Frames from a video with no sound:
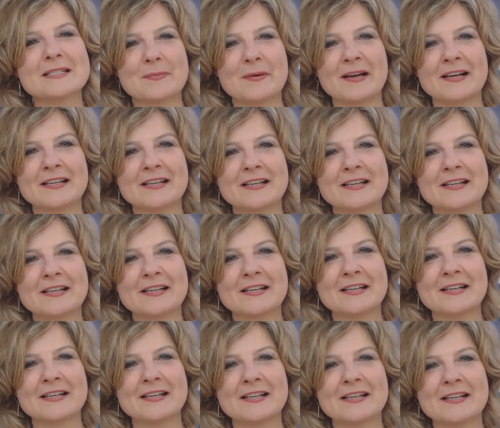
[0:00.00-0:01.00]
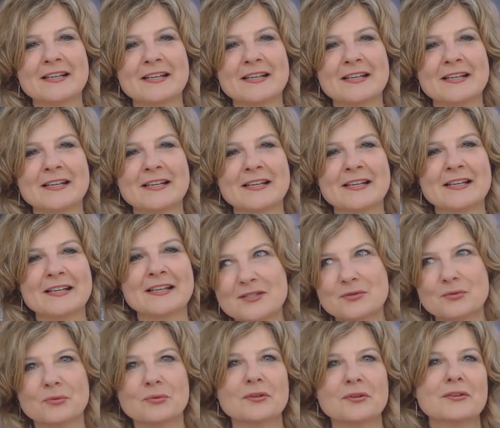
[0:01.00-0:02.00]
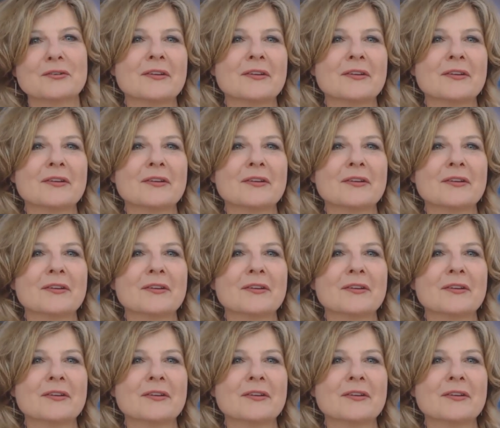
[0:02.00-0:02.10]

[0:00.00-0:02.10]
you so much for watching this video.